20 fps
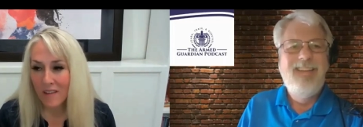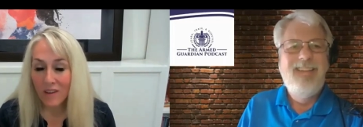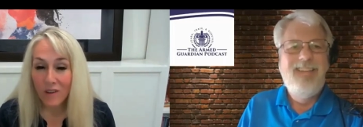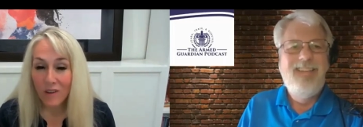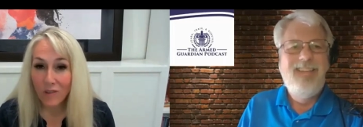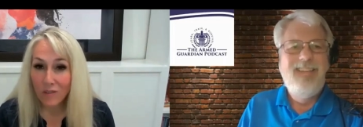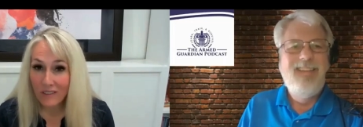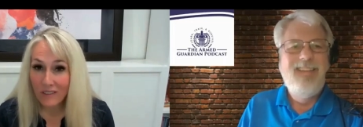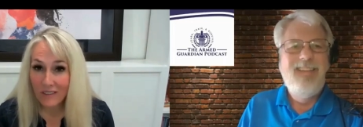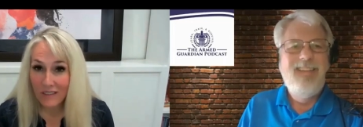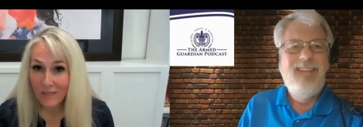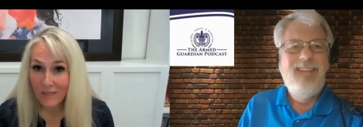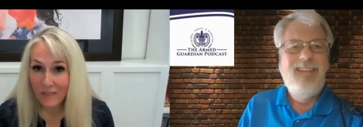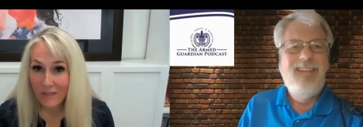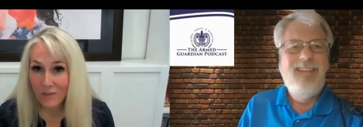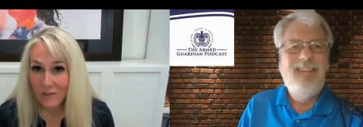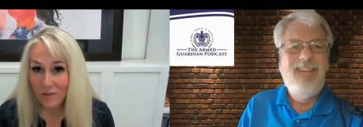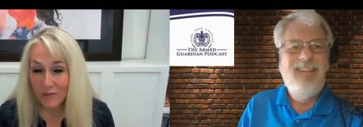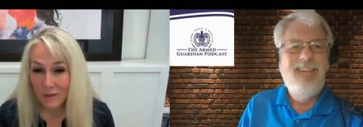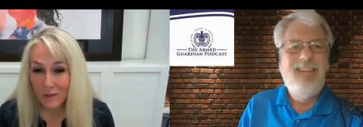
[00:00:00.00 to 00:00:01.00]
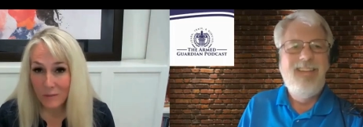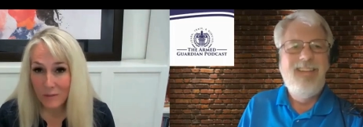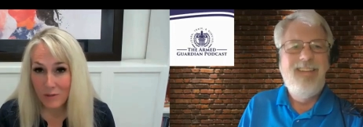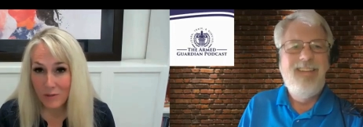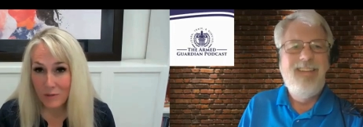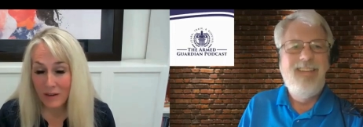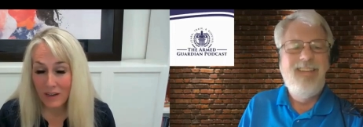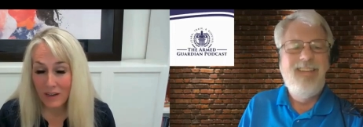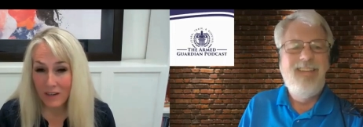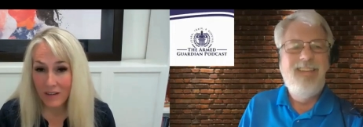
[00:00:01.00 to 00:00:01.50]
Speaker 1: The only difference really
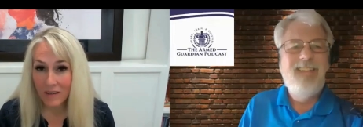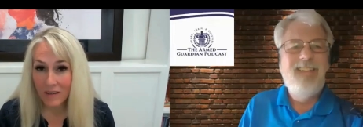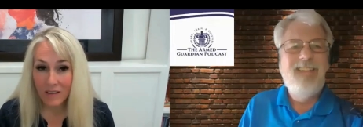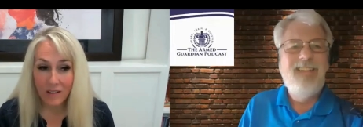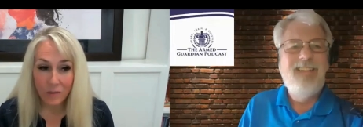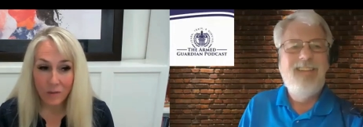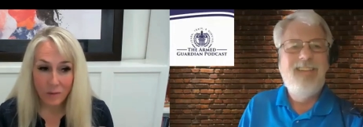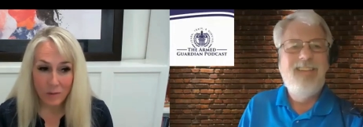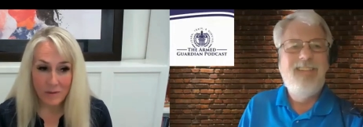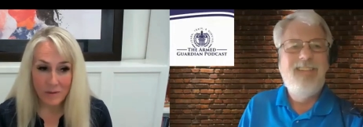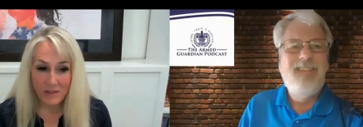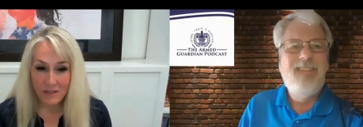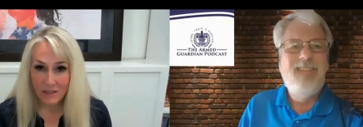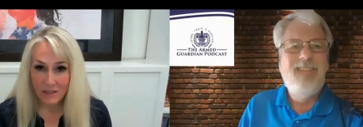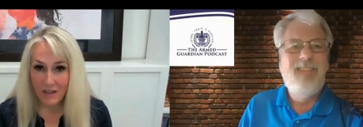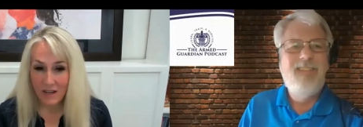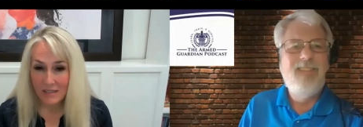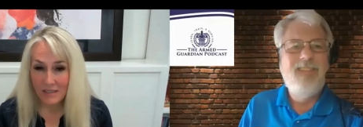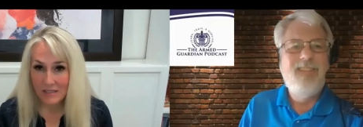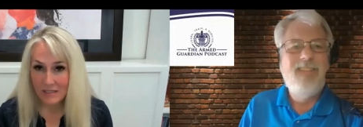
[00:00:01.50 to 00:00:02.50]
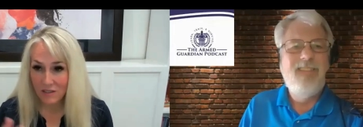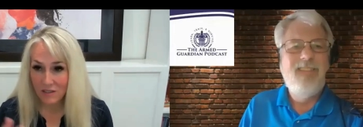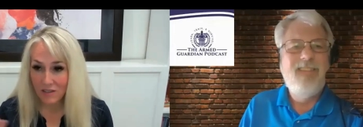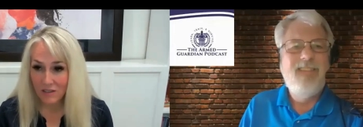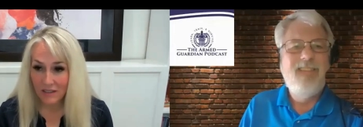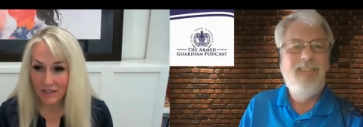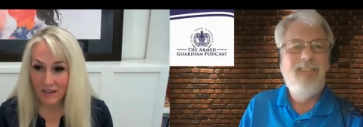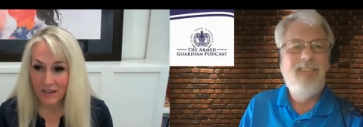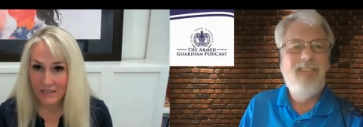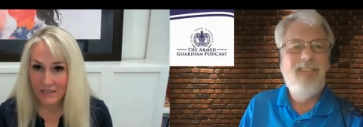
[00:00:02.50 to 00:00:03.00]
between an all women's class and
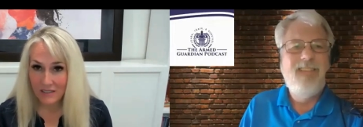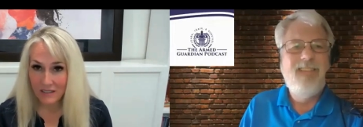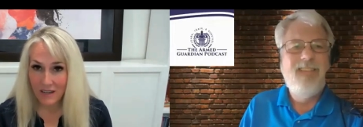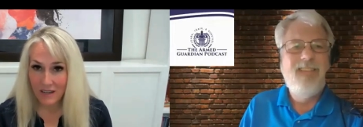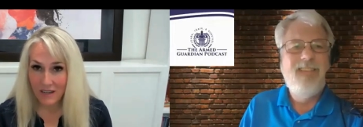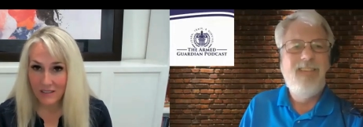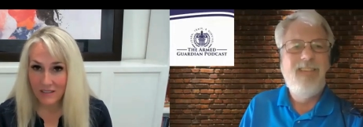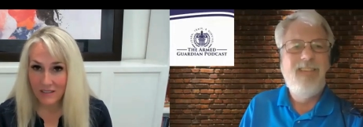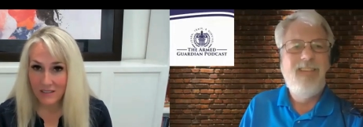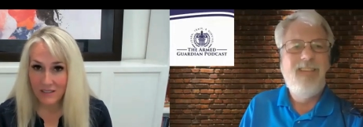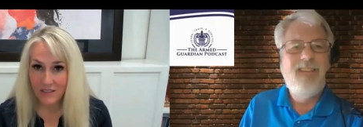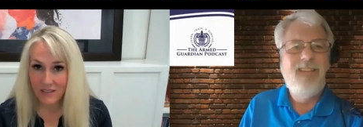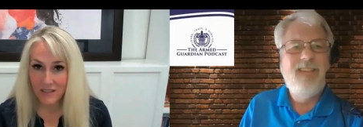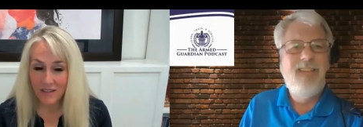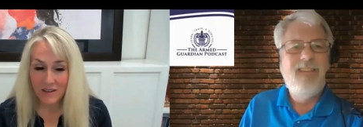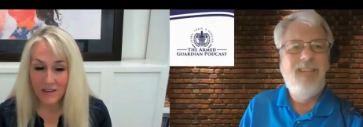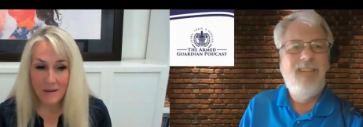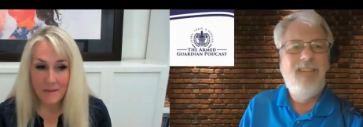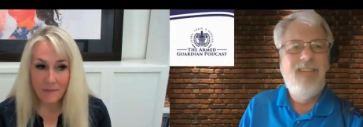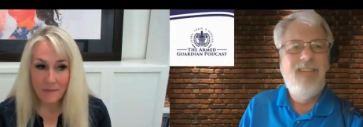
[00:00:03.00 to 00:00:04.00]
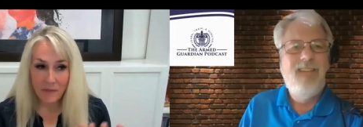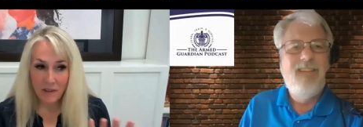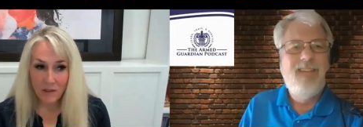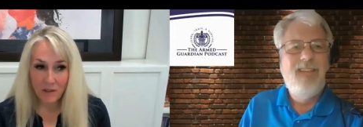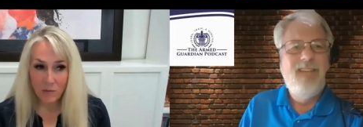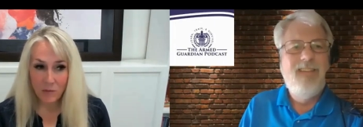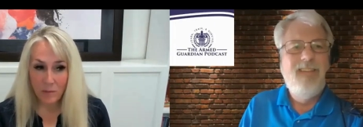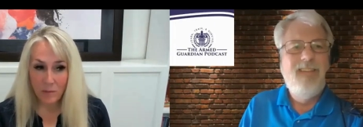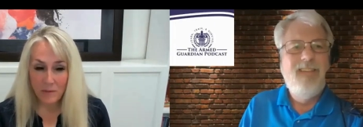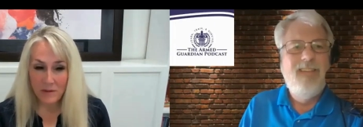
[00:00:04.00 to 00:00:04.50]
all guys class is that
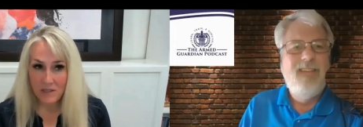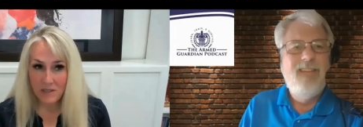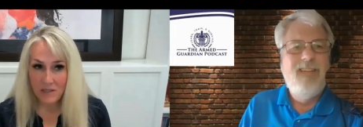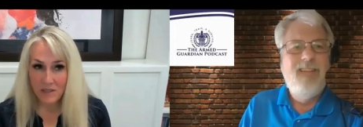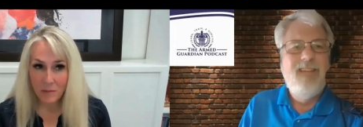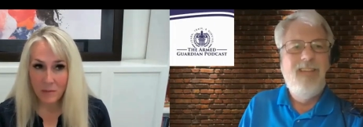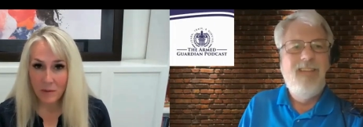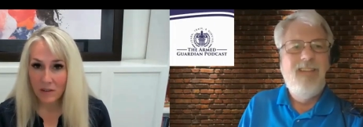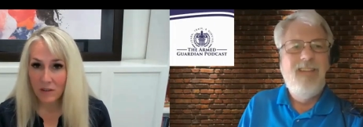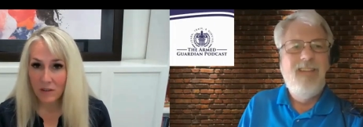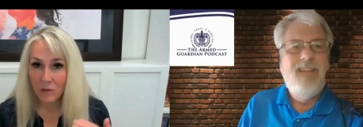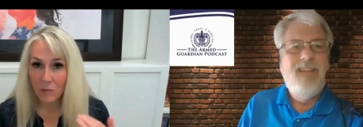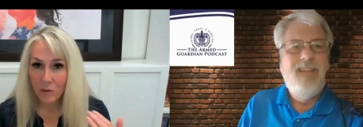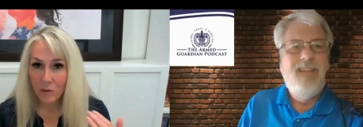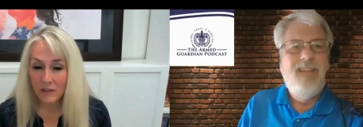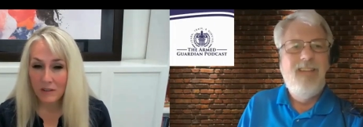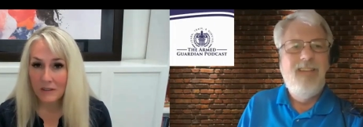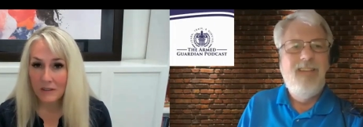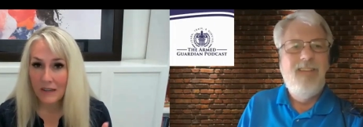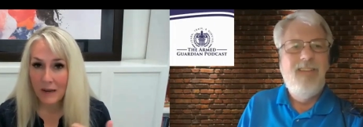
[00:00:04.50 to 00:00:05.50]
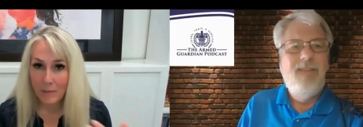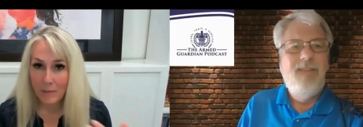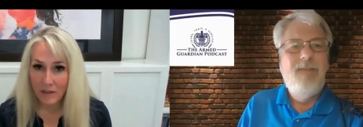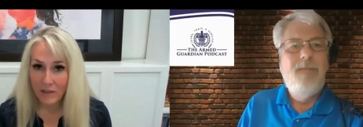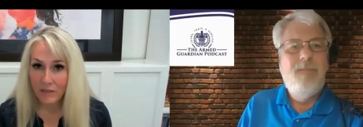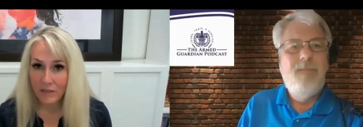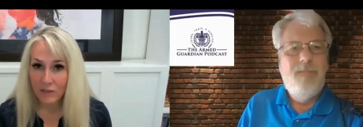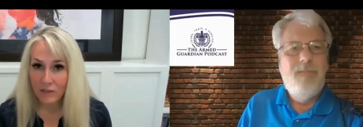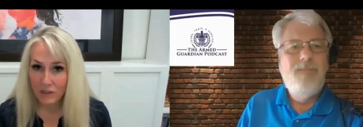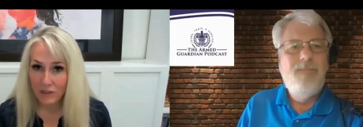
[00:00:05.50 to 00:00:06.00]
women tend to be a little more
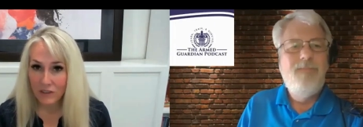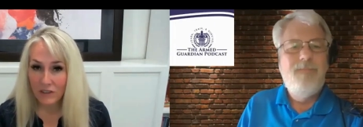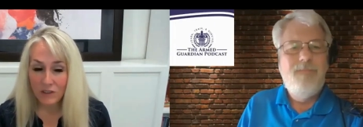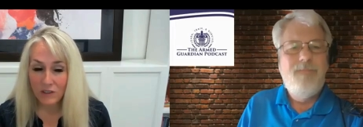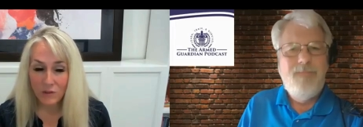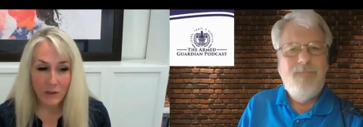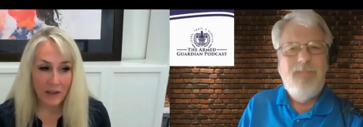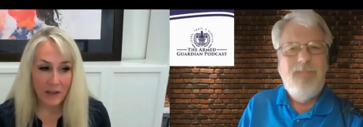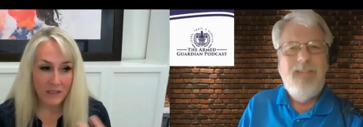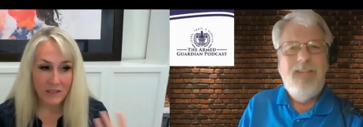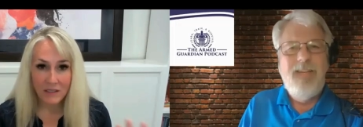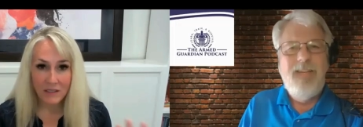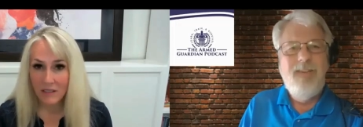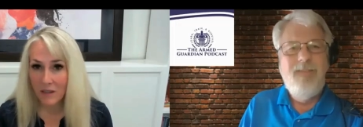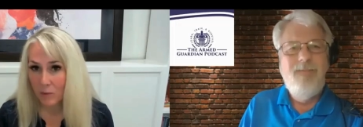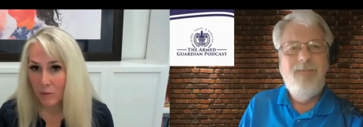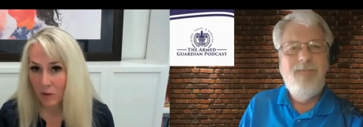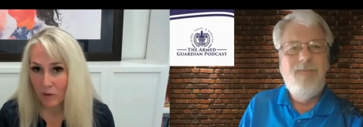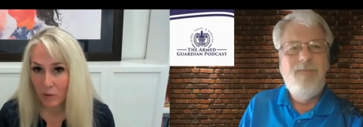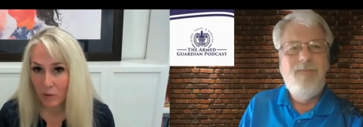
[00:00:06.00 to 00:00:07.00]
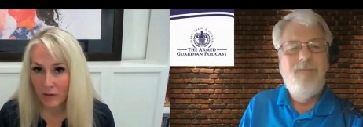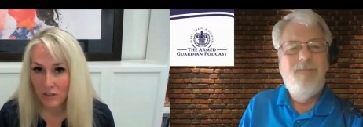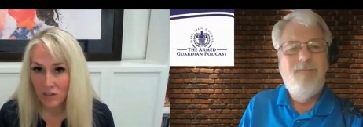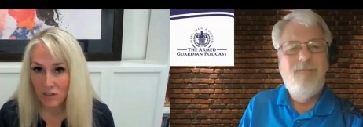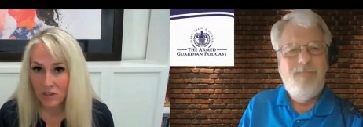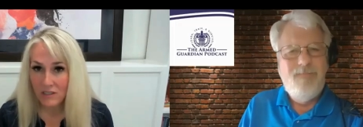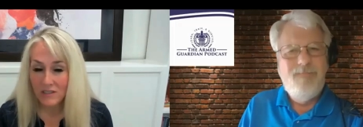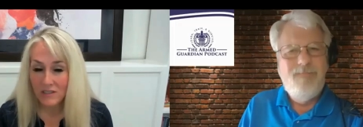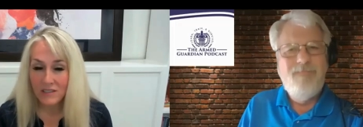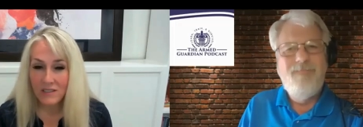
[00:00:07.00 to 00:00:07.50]
collaborative learners. We ask a lot more
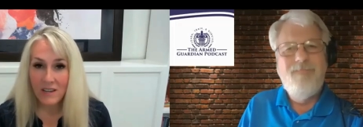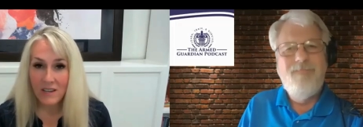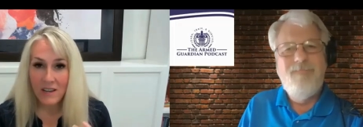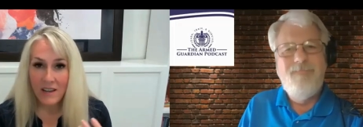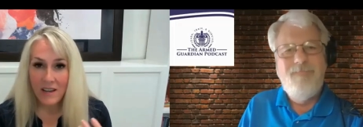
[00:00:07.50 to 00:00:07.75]
questions,